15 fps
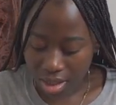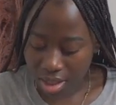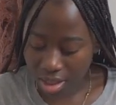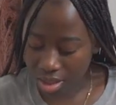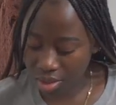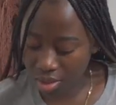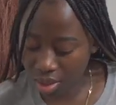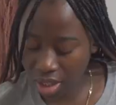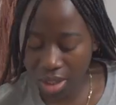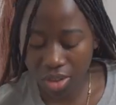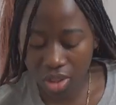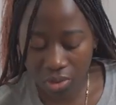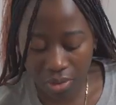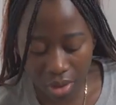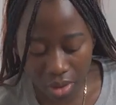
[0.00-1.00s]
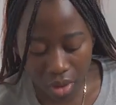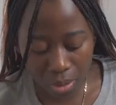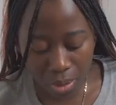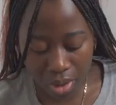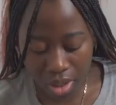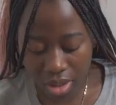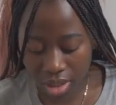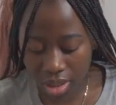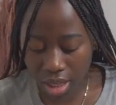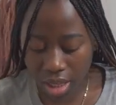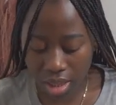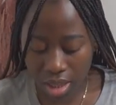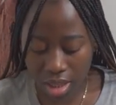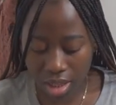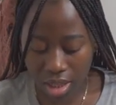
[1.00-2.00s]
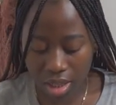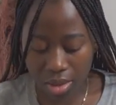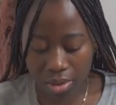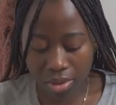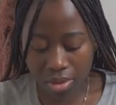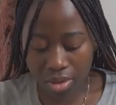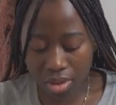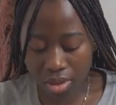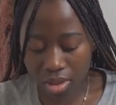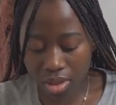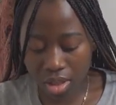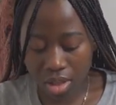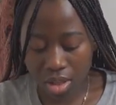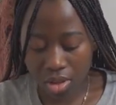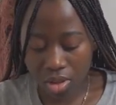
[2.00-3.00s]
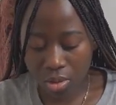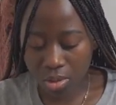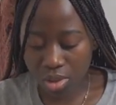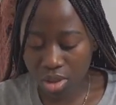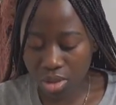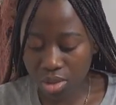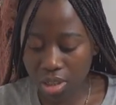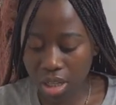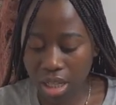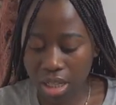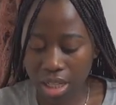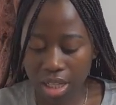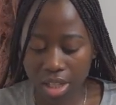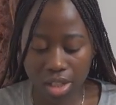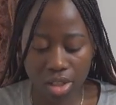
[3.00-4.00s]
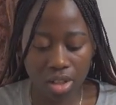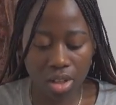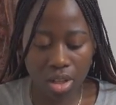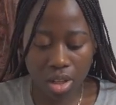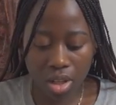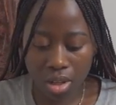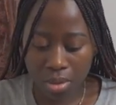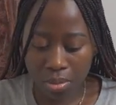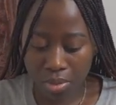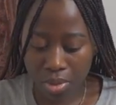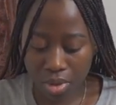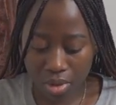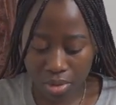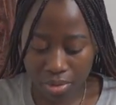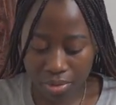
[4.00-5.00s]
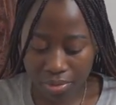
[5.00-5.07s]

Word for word: I don't, I don't know if I want to put it together now. We should do that later, but